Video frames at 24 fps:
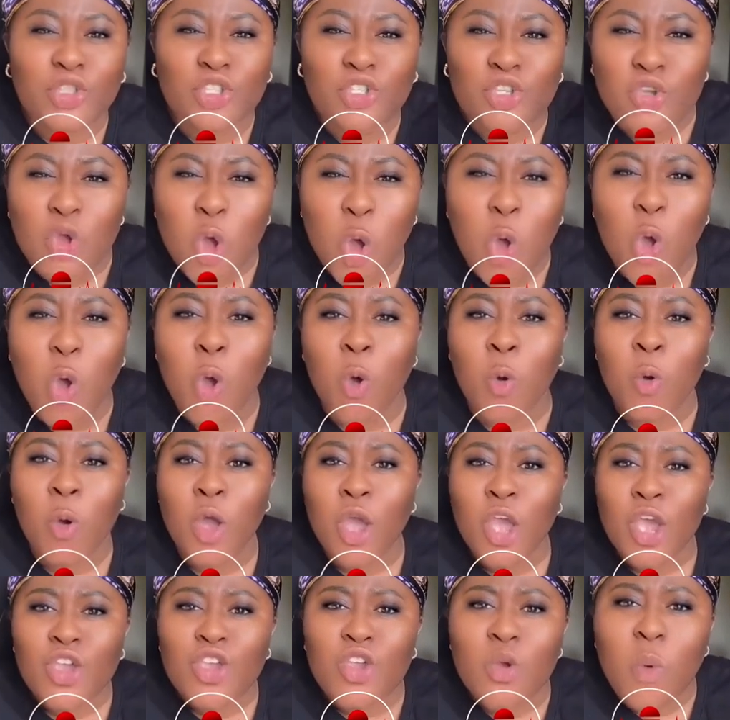you
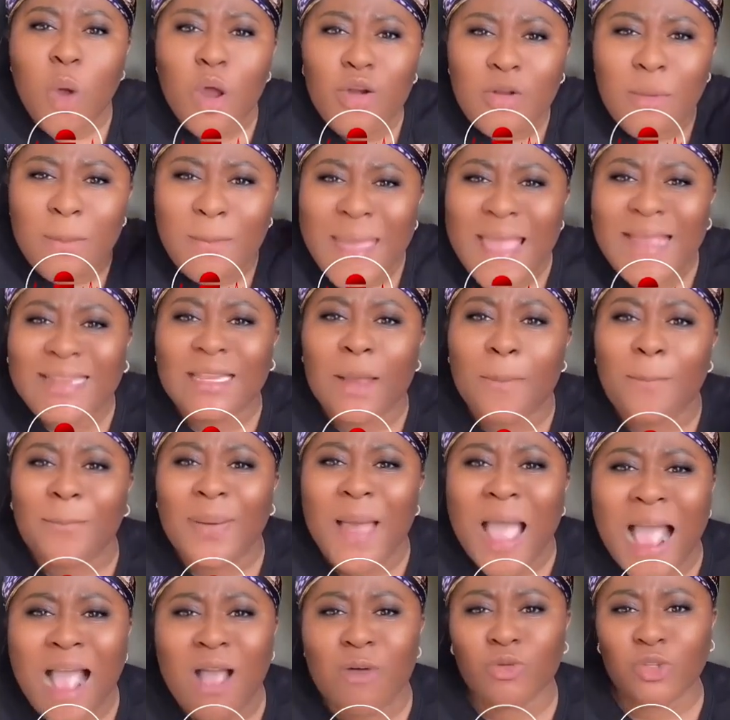want to make the
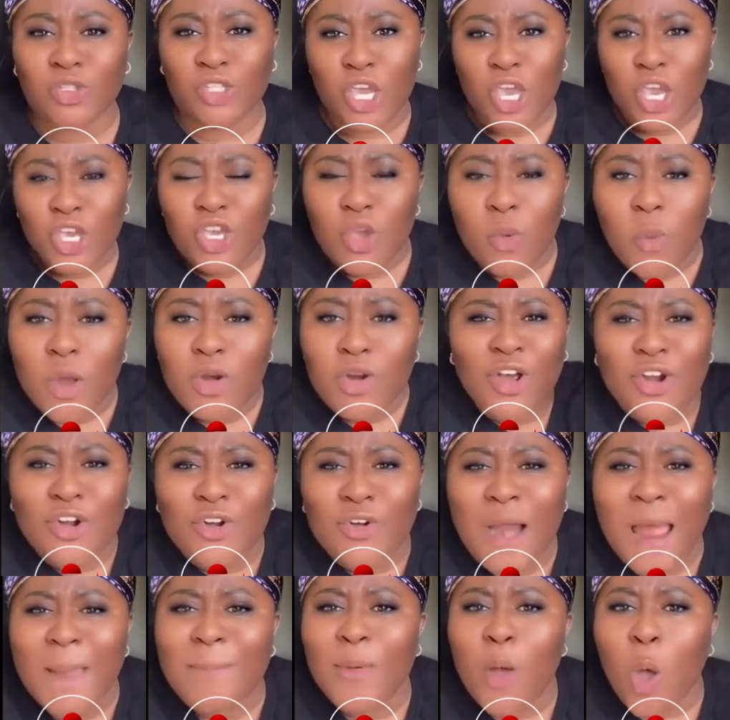pounds. You want to
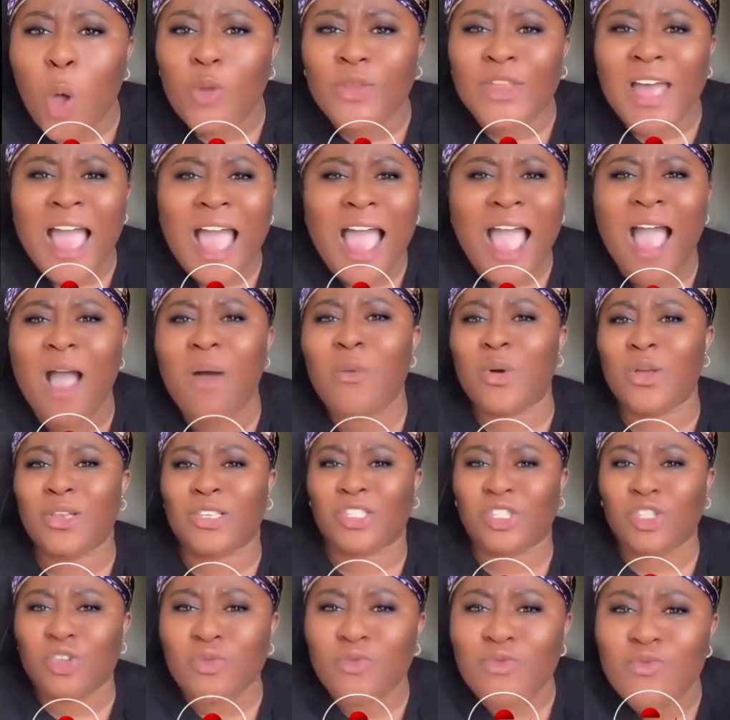grab all the
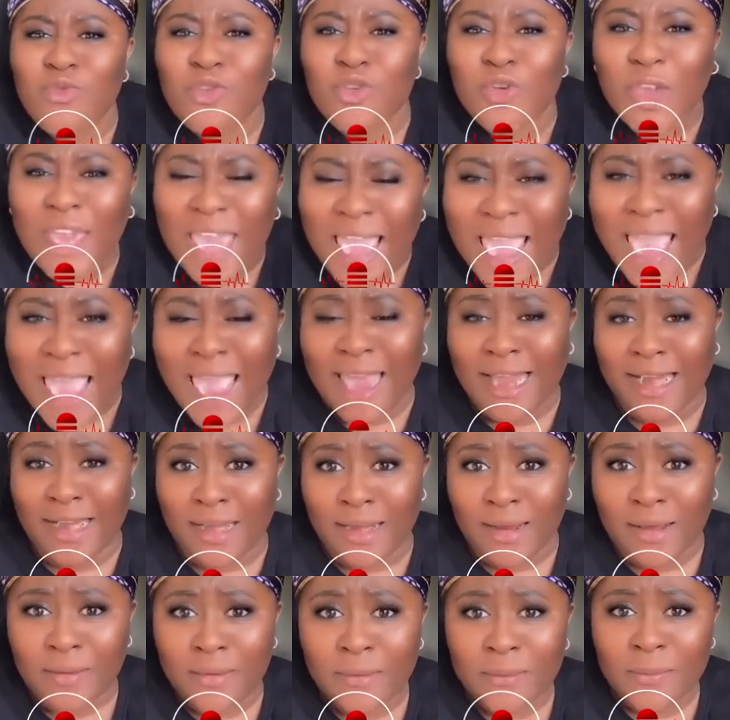hours you
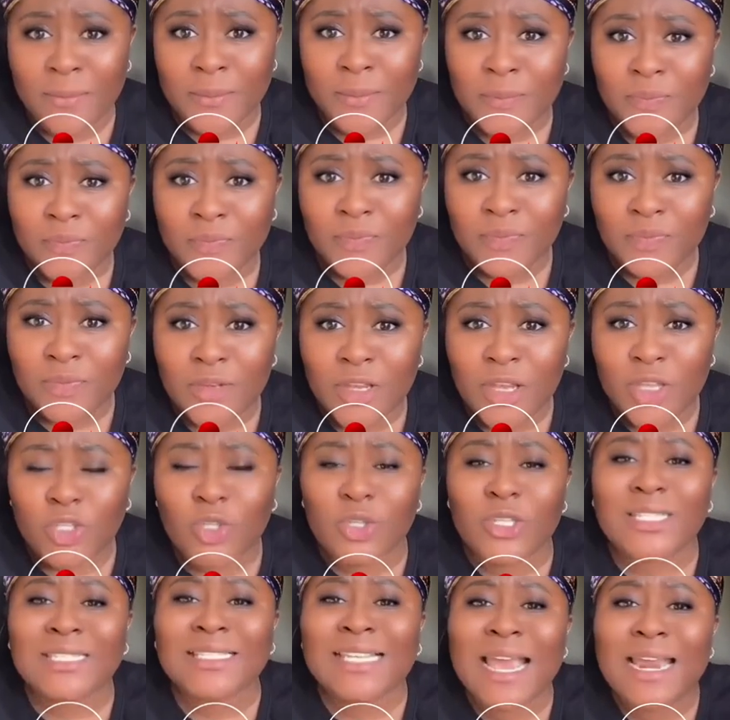can
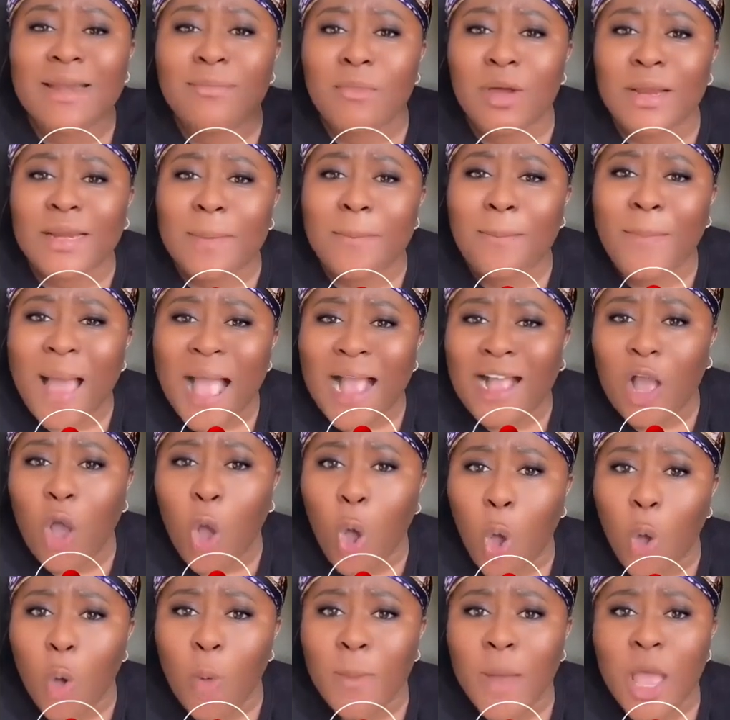to send money back
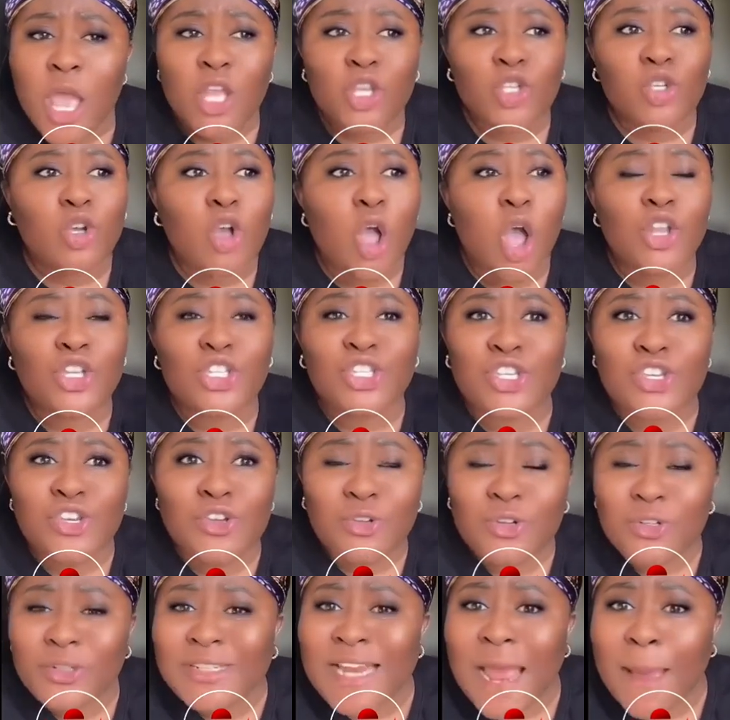home, to
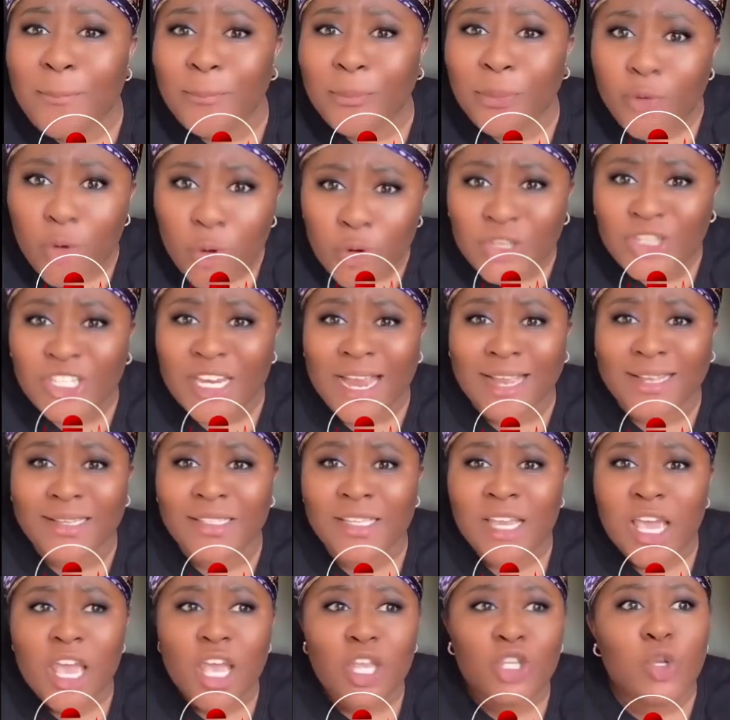continue that
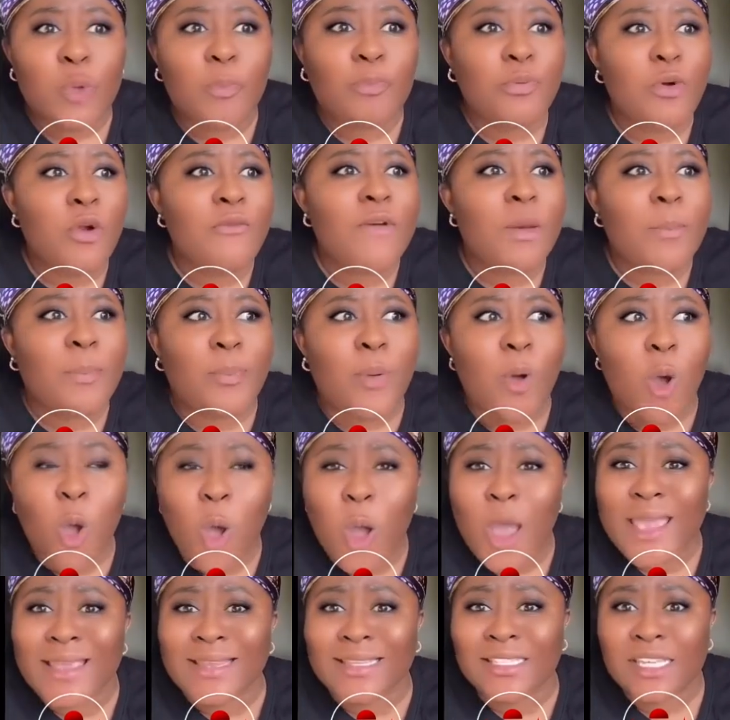project, to prove a
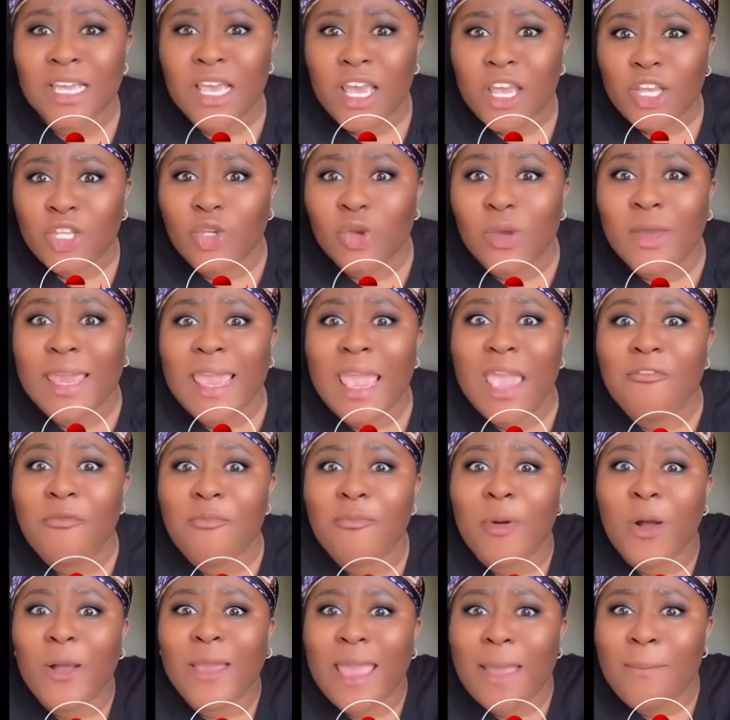point, to
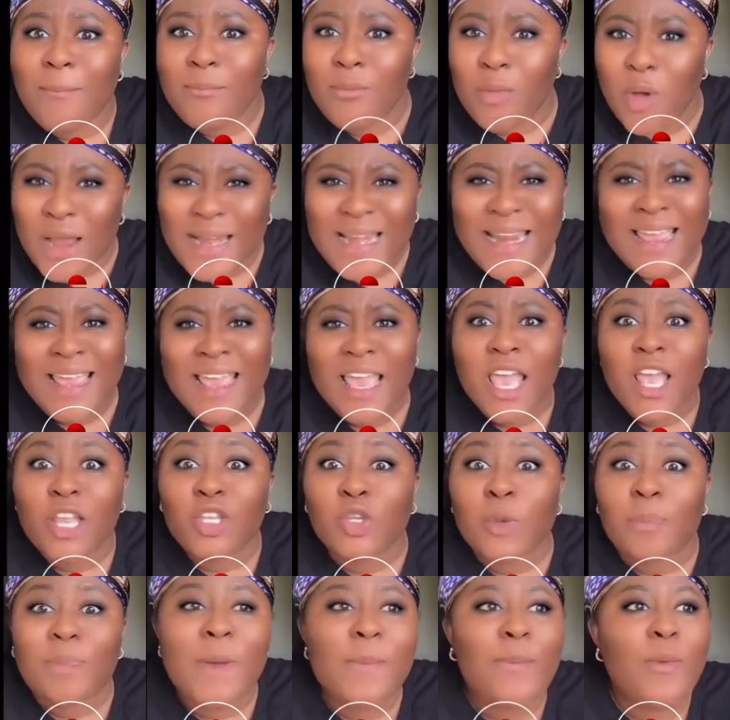give pocket money
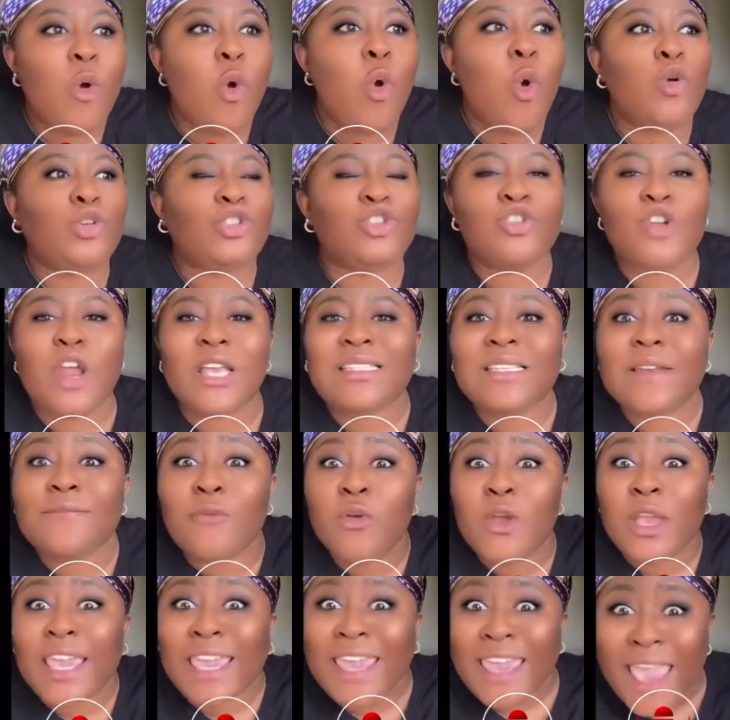to people who do not
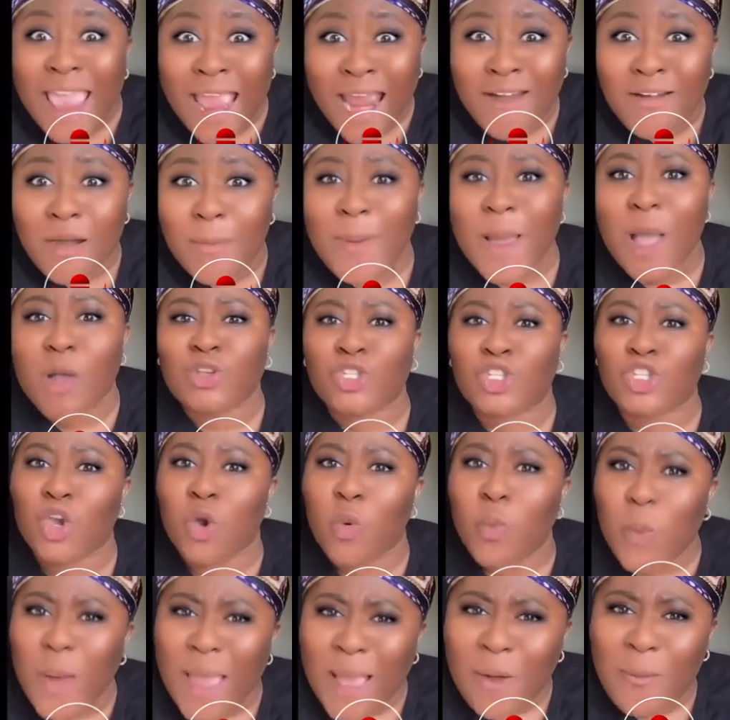even care about
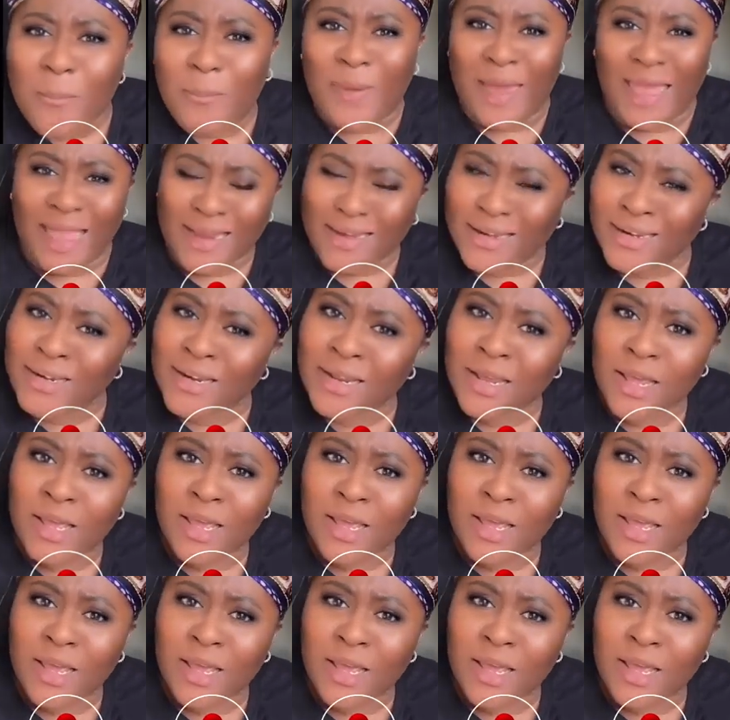your well-being.